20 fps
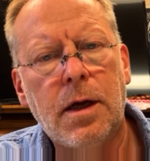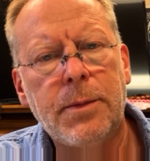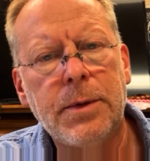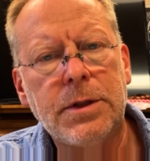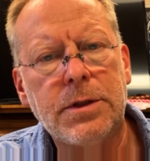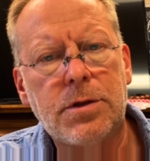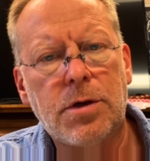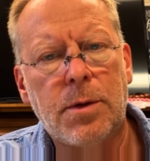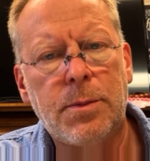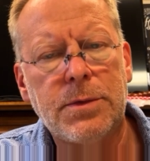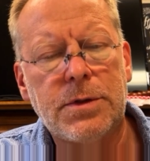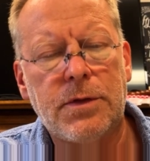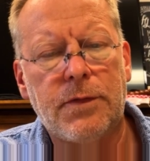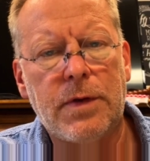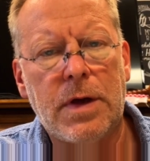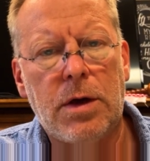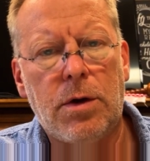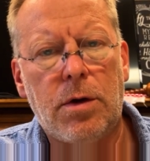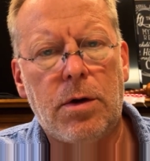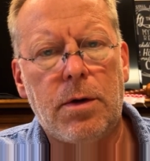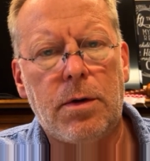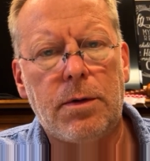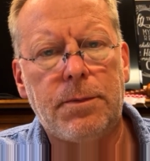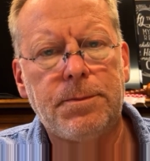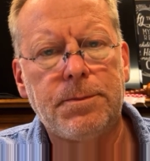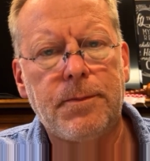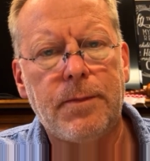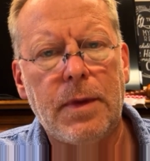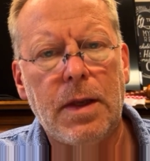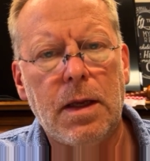in terms of our
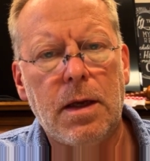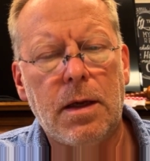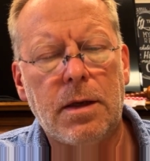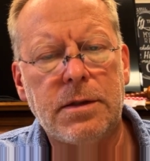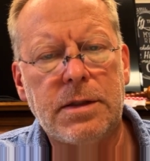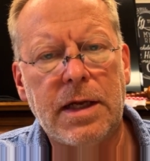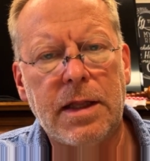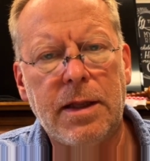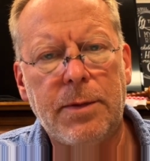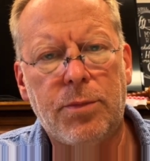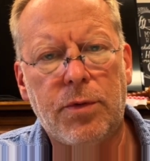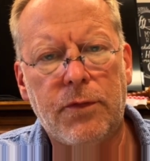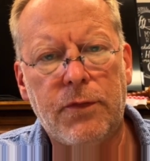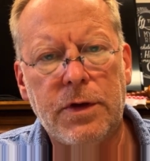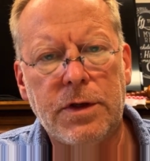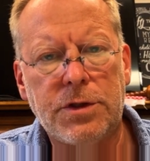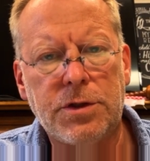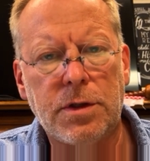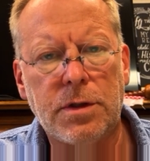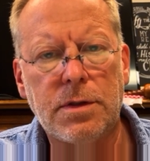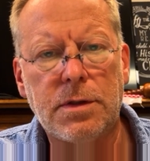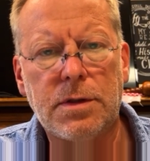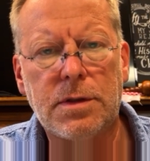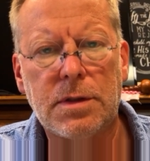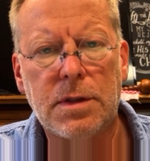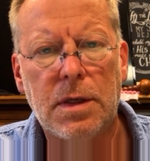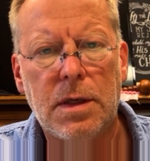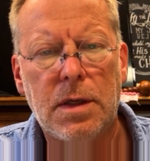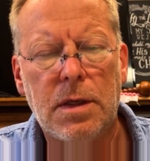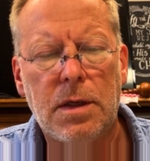daily
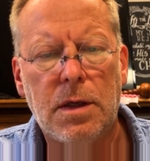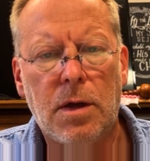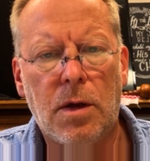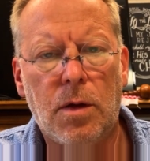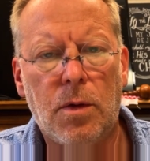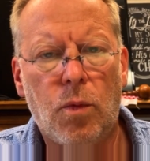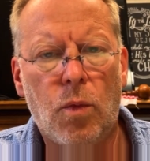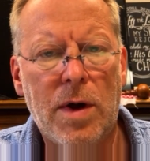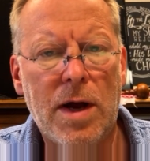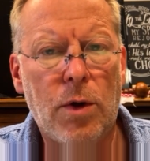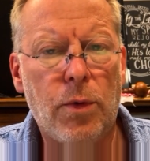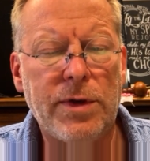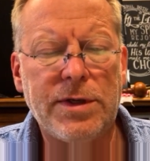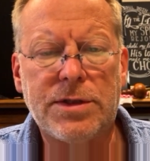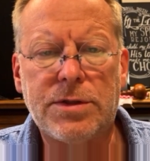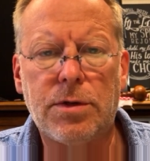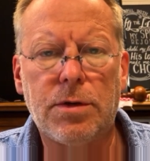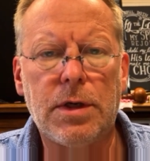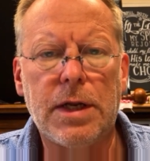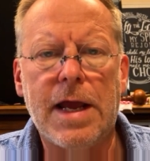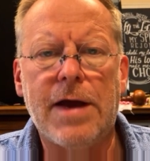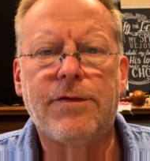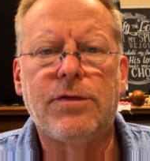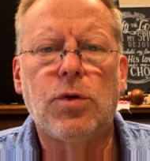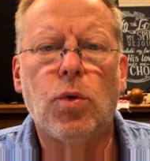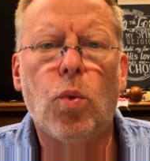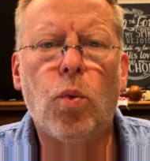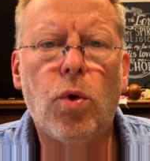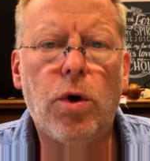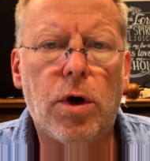provisions. While we certainly have
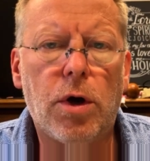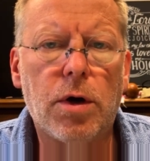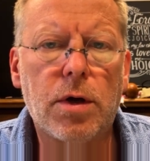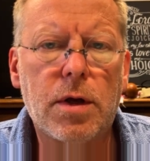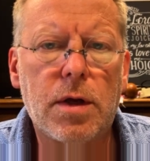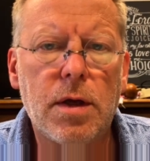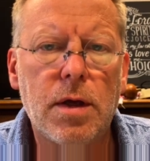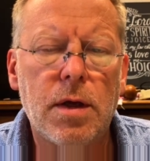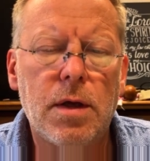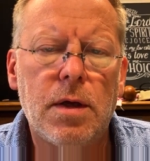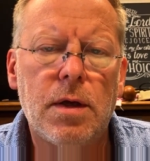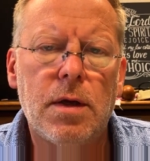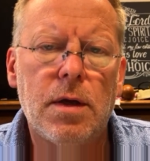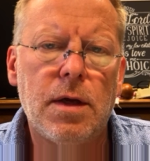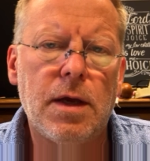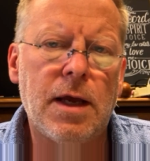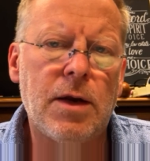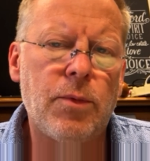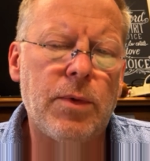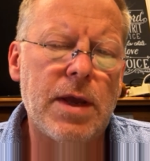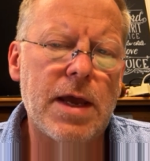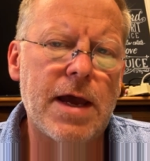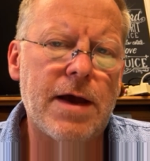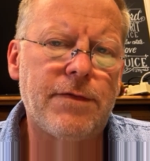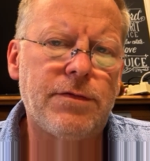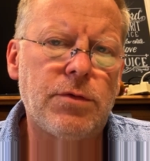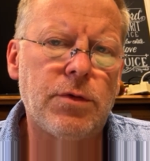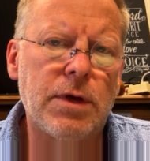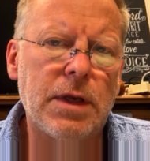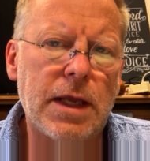to work and we
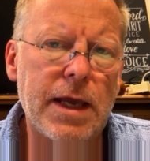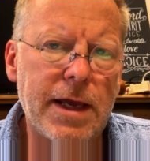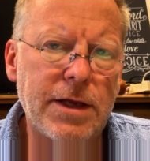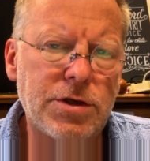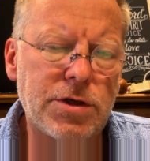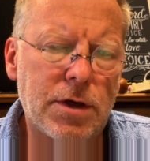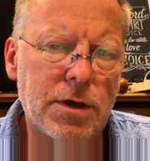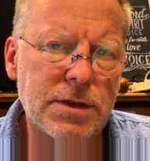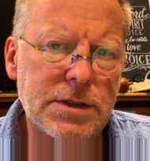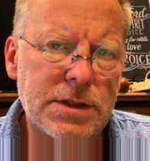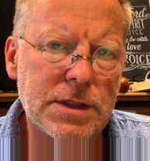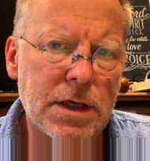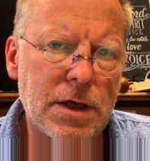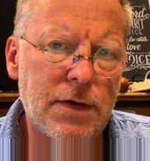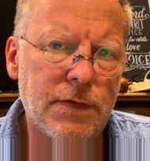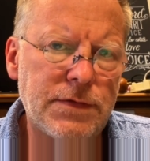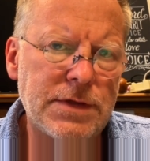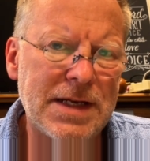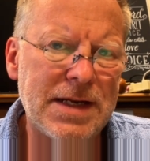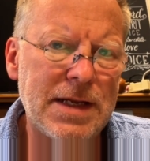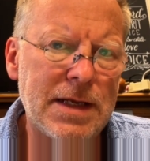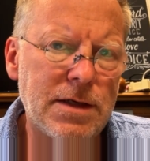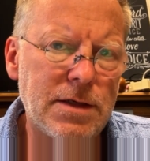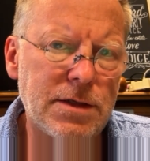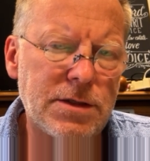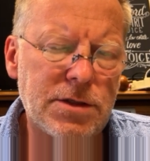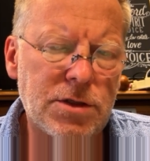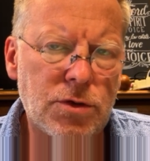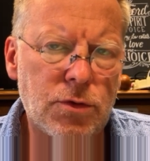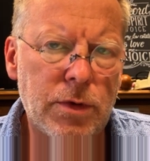have to engage ourselves in
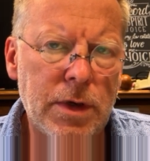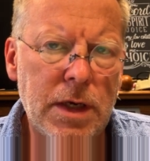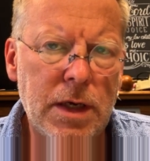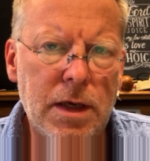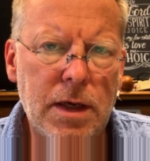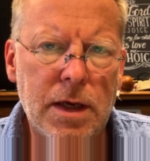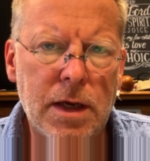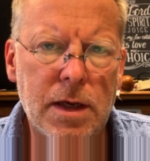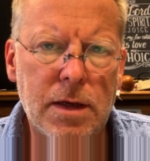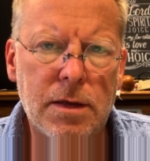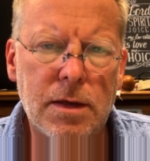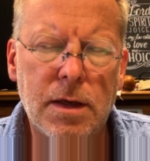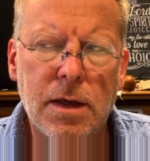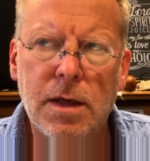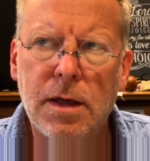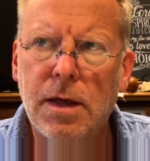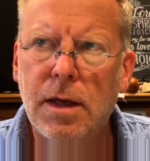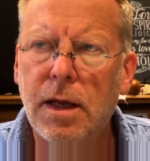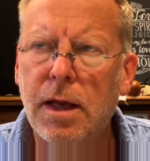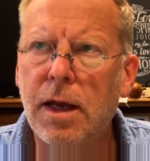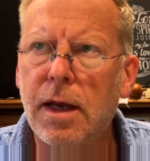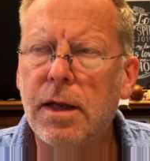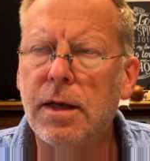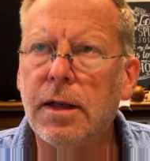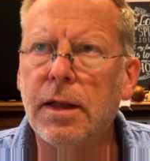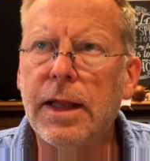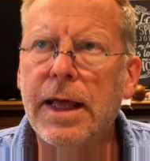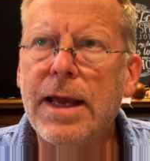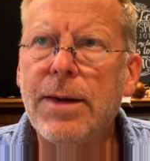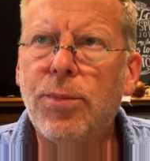industry
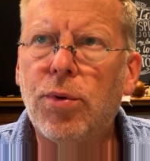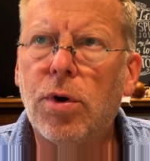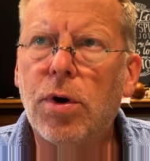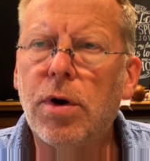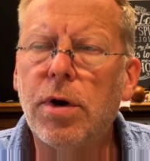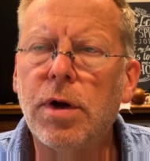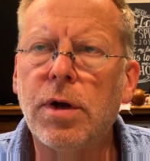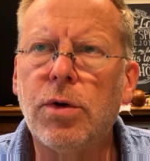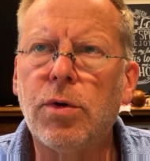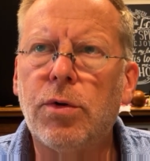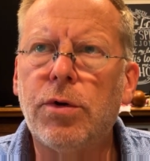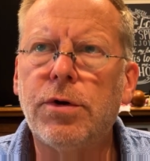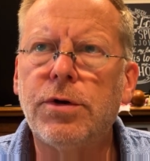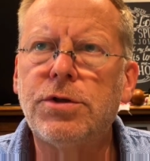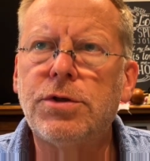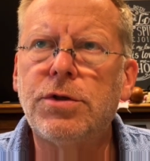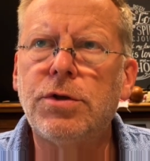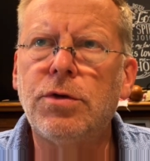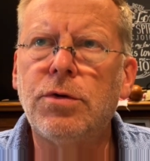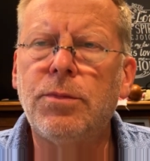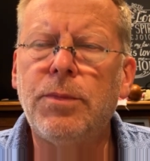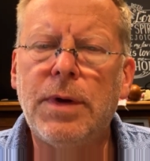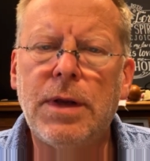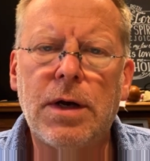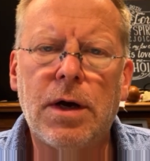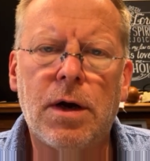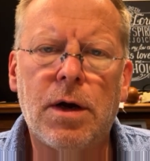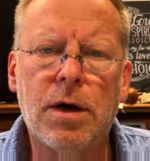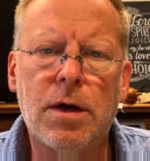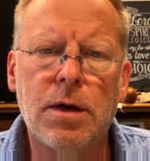and labor in order to
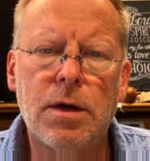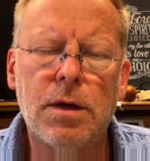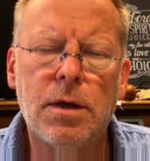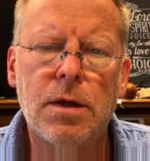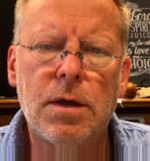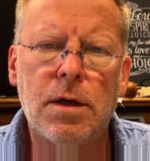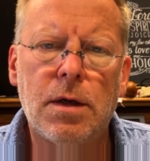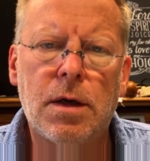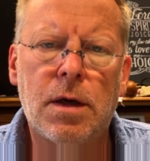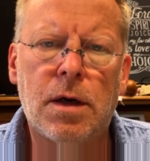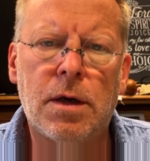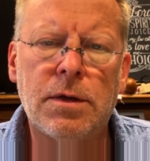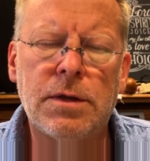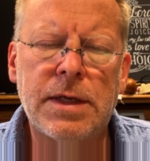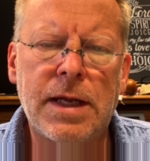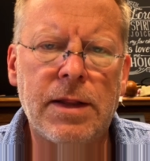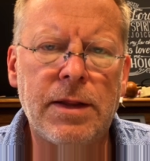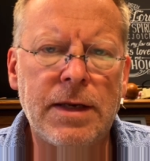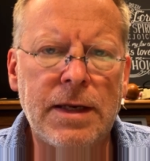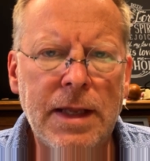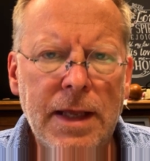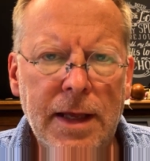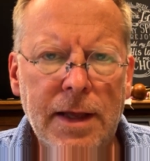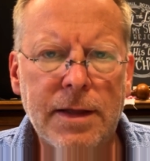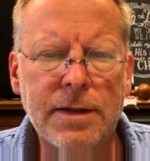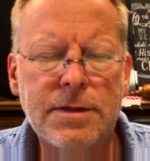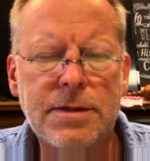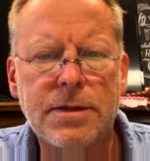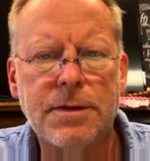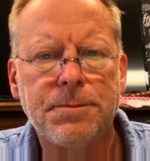meet our daily
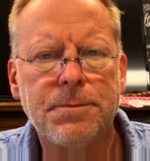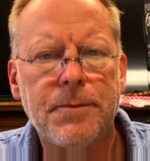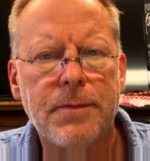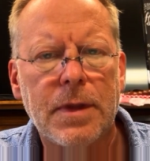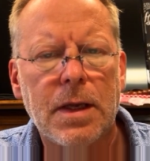needs,